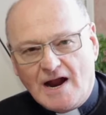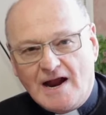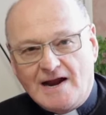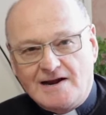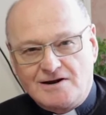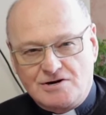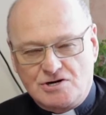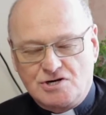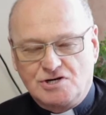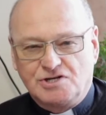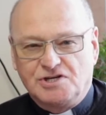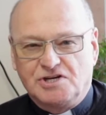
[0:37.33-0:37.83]

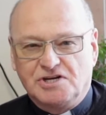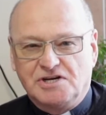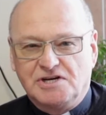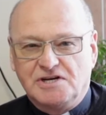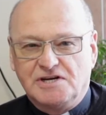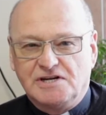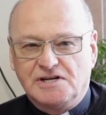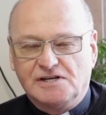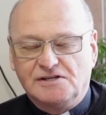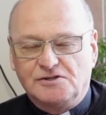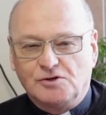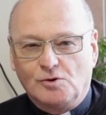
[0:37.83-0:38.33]

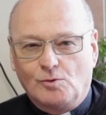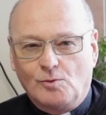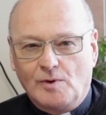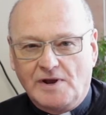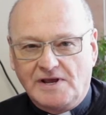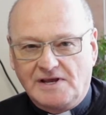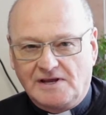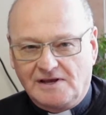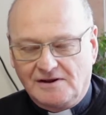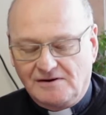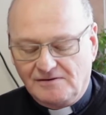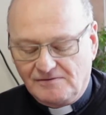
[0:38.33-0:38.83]
Anderson, is
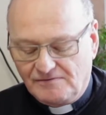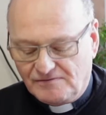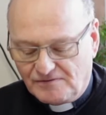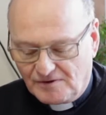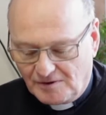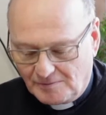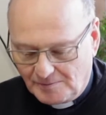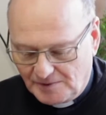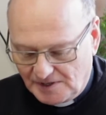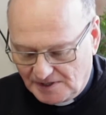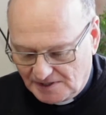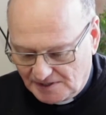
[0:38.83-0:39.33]
awakened
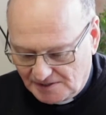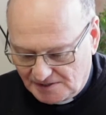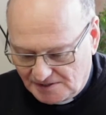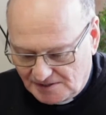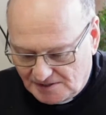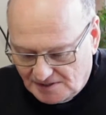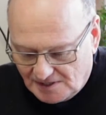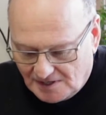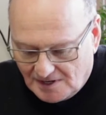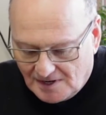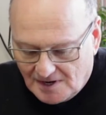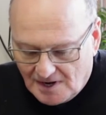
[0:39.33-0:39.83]
from
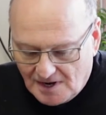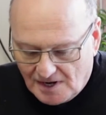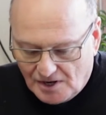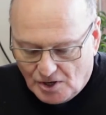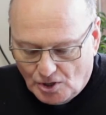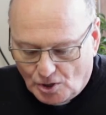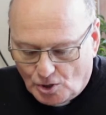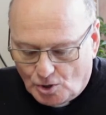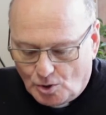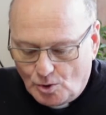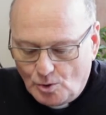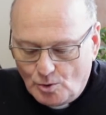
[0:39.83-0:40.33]
his
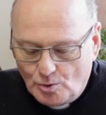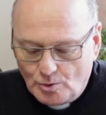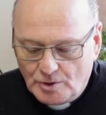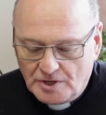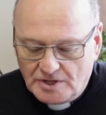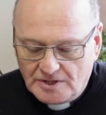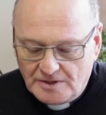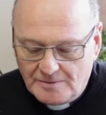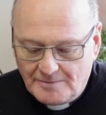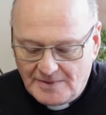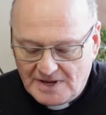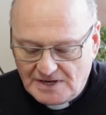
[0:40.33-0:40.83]
cocoon
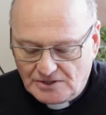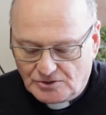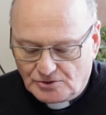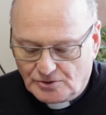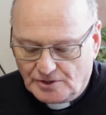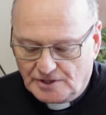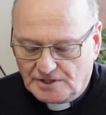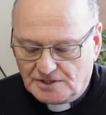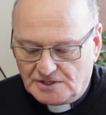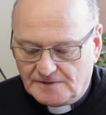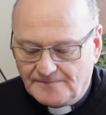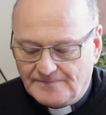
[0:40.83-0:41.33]
in the
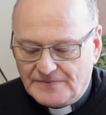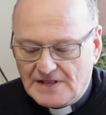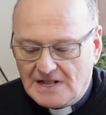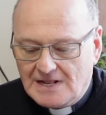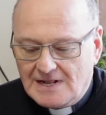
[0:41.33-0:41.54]
Matrix,